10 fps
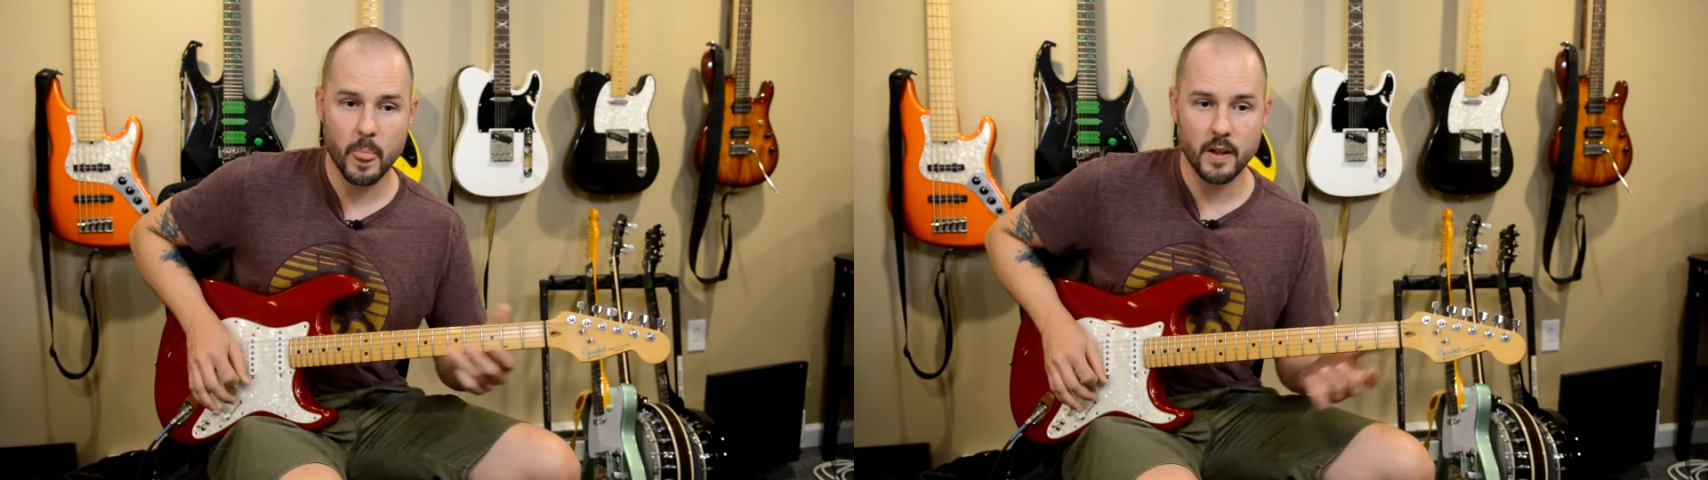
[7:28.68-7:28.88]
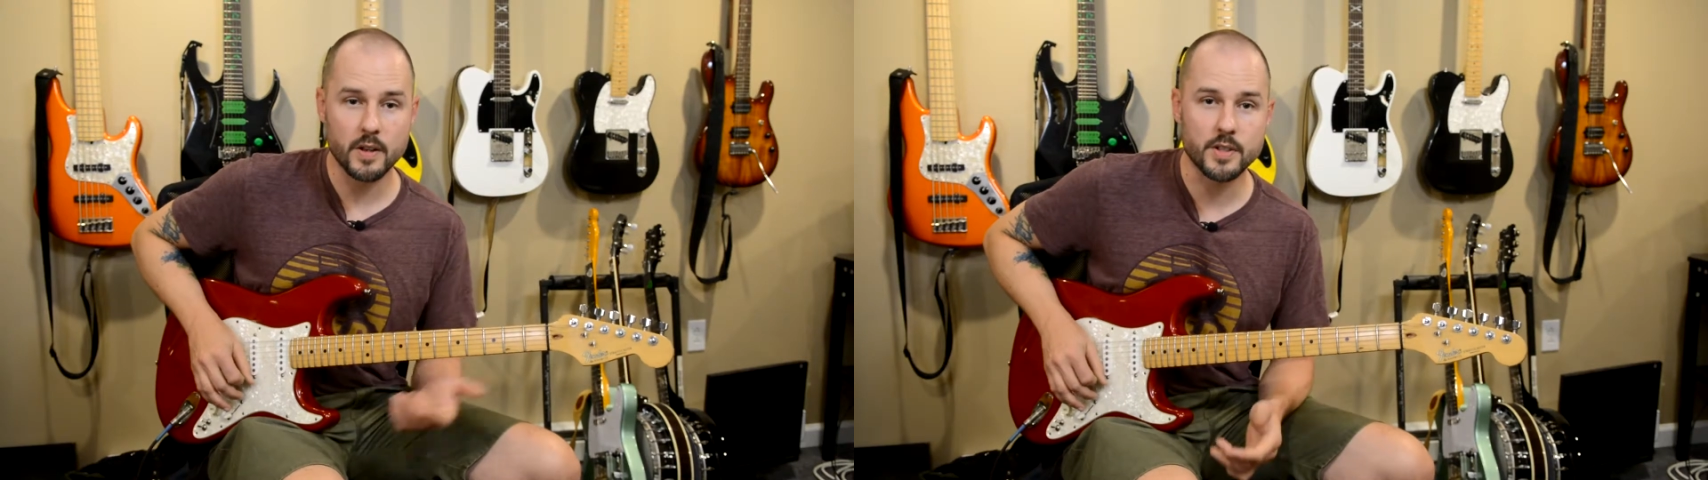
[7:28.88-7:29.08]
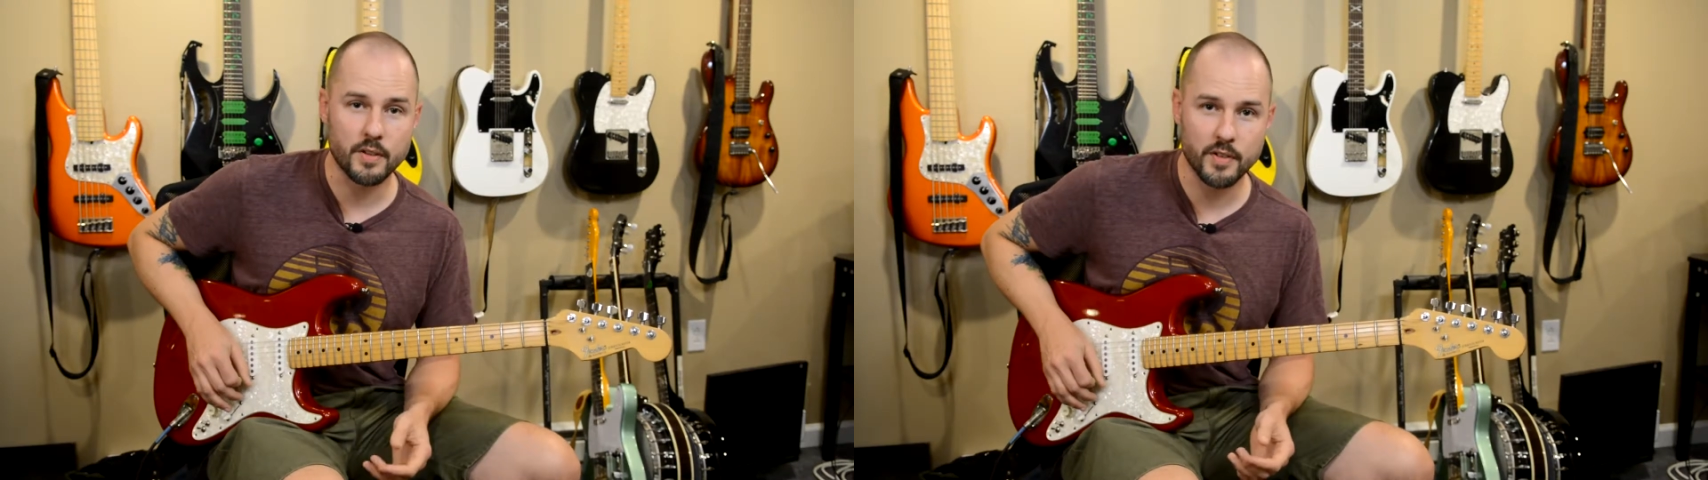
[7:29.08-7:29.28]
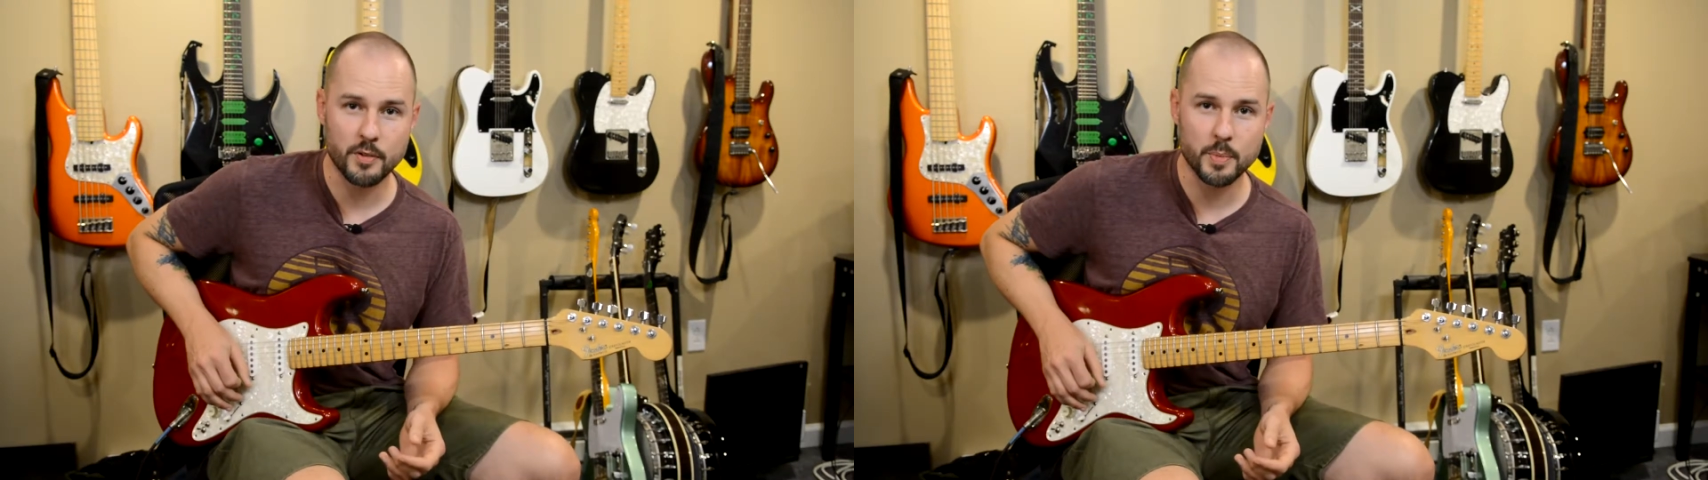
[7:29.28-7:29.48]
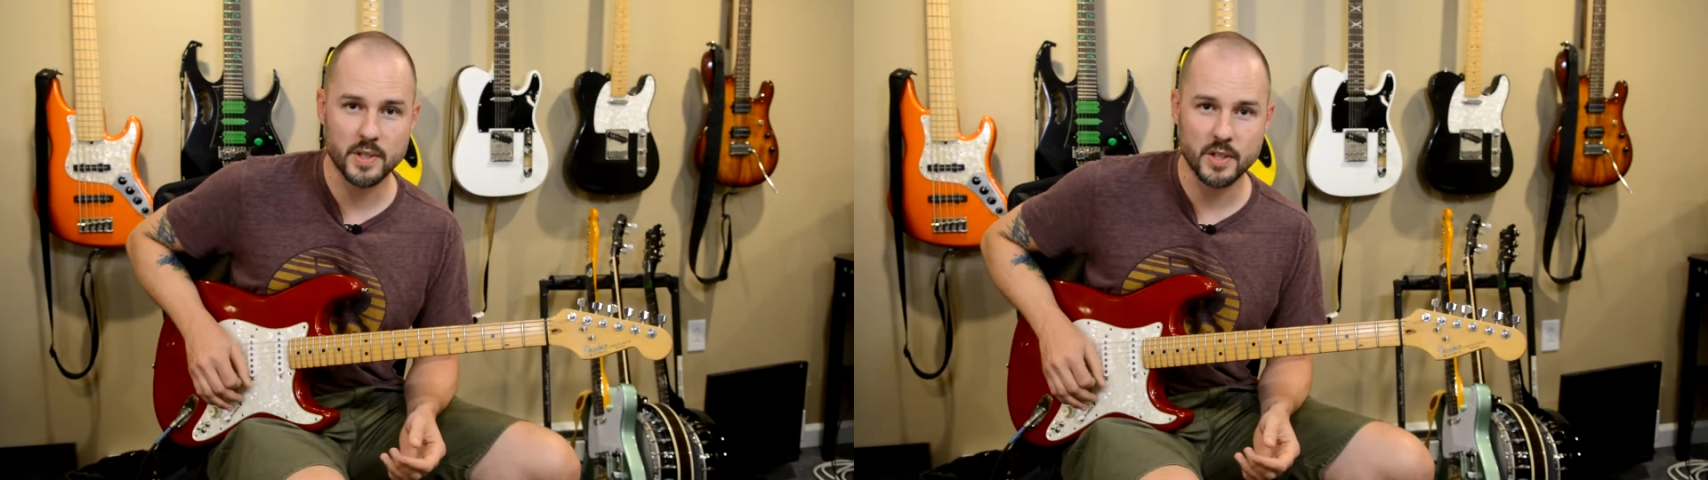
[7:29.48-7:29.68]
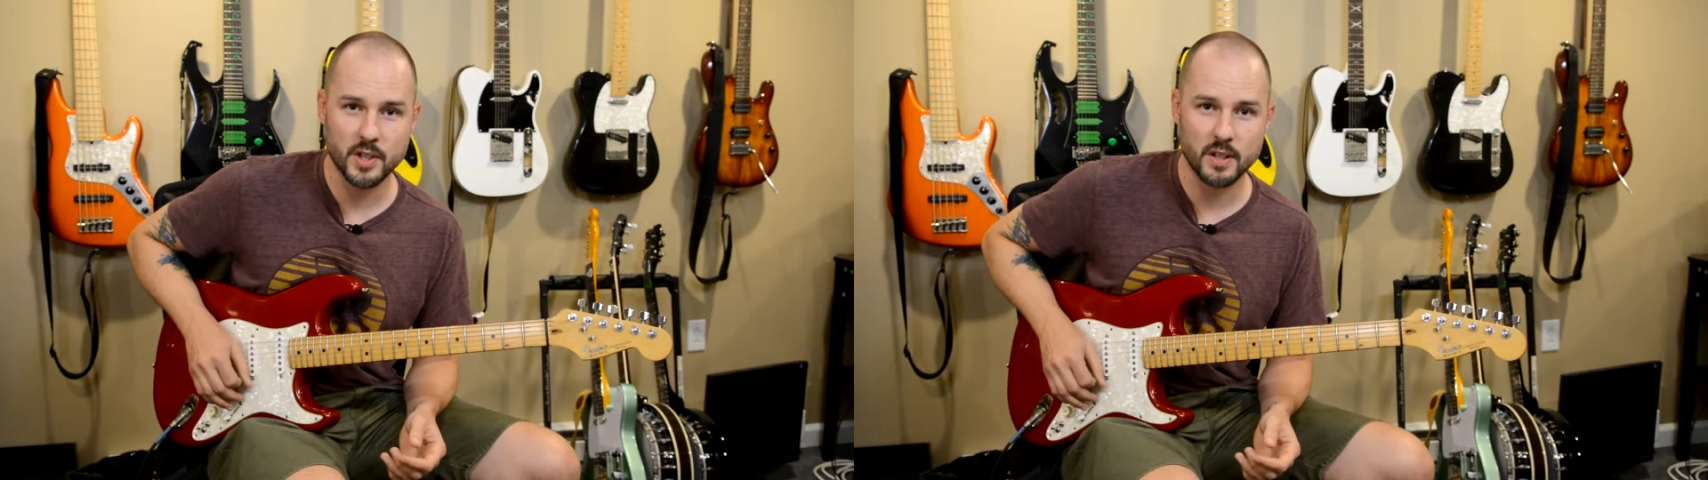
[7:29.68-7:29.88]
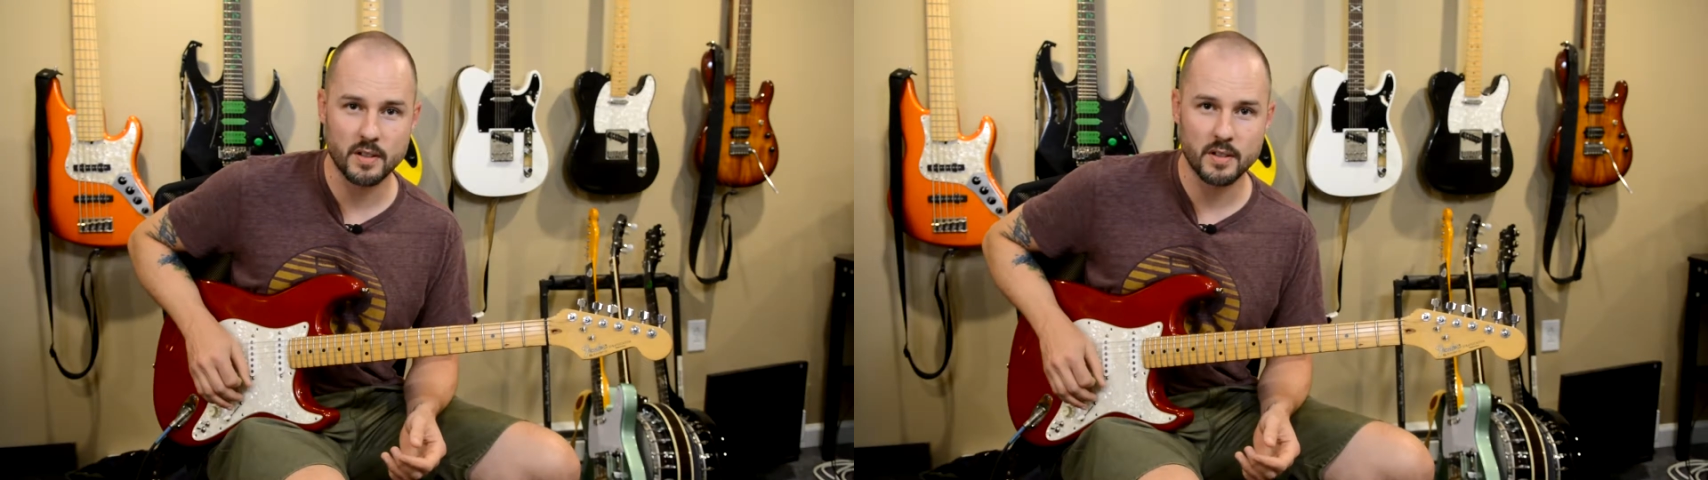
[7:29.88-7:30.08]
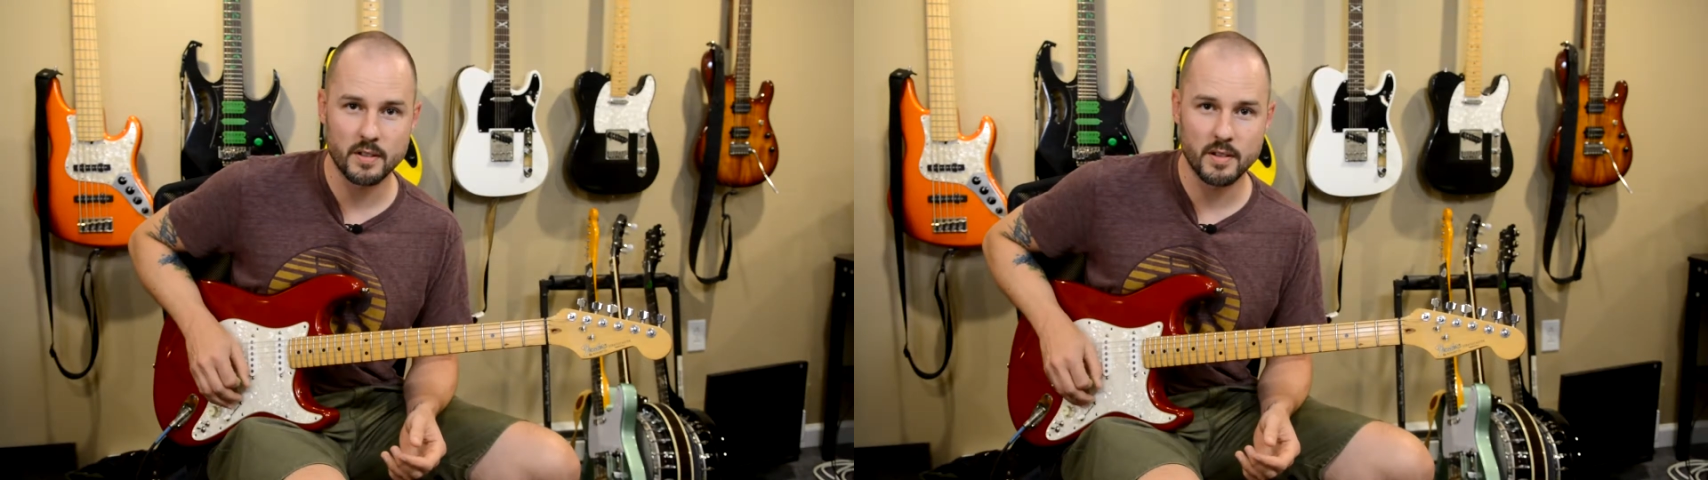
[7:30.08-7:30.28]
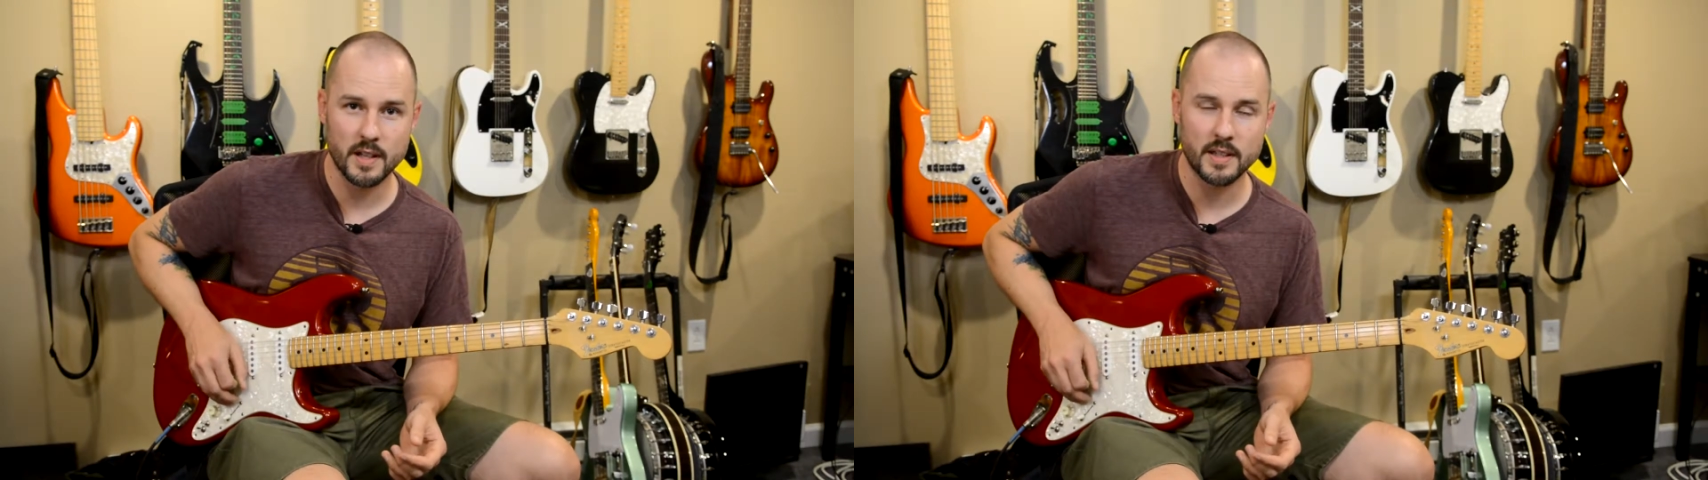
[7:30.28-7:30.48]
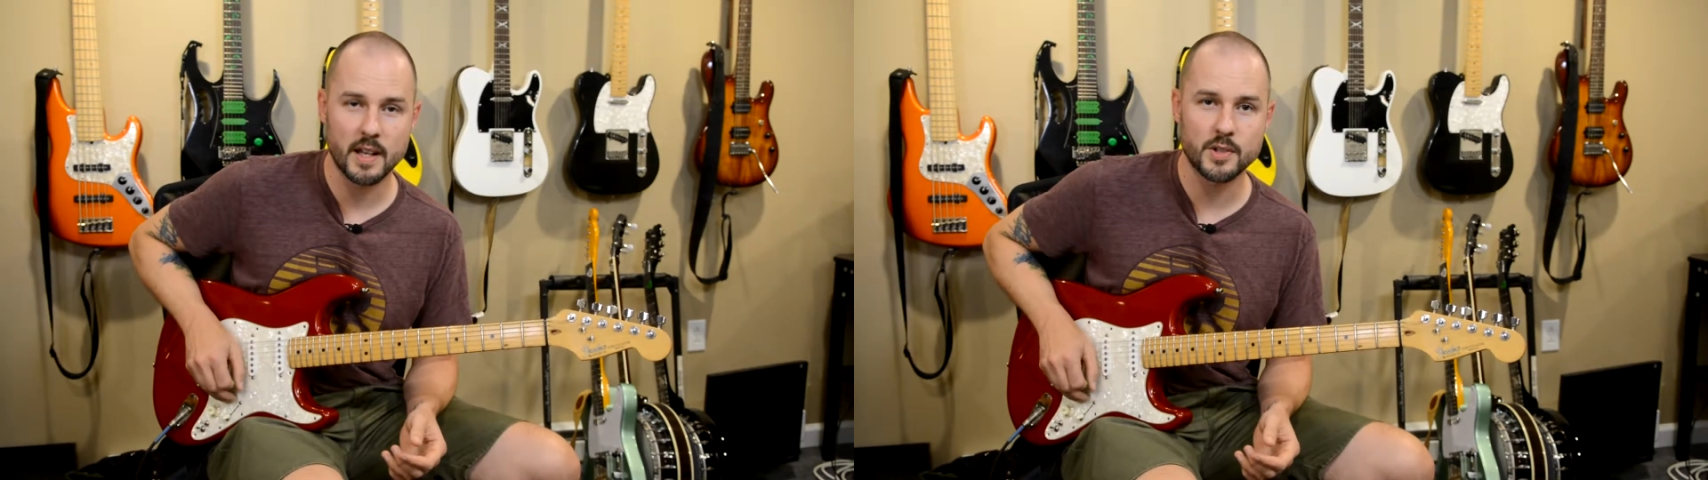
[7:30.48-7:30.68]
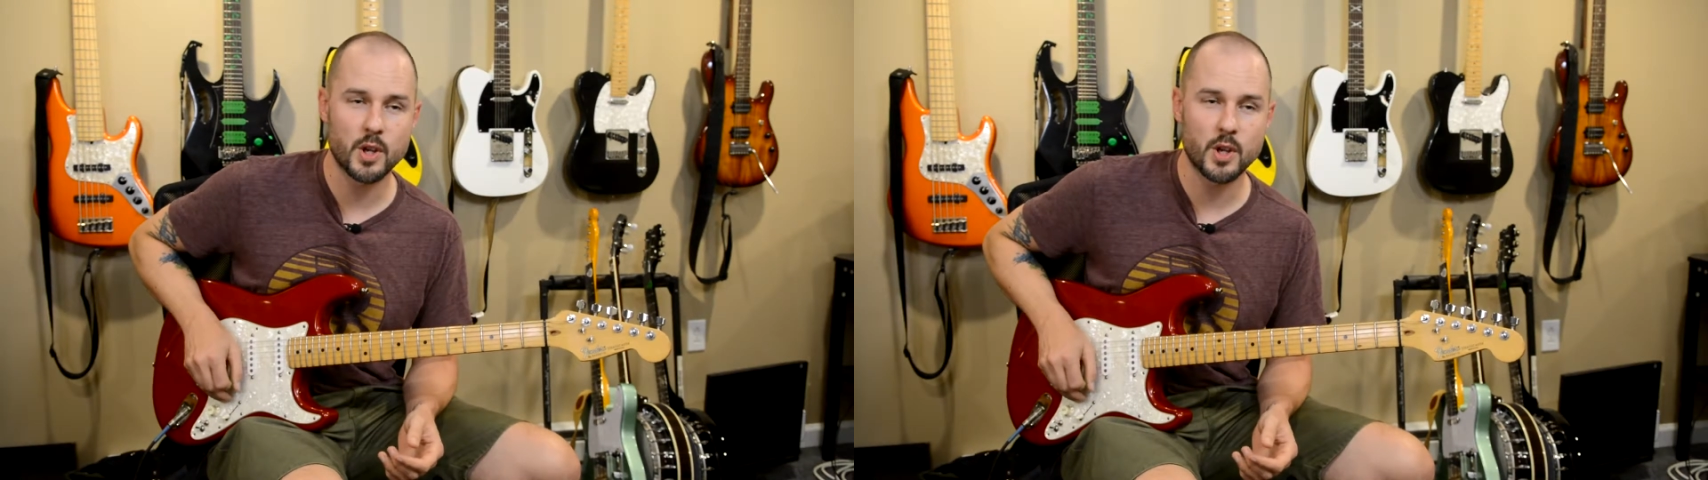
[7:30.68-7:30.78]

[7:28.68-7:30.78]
there's our 5th position right there.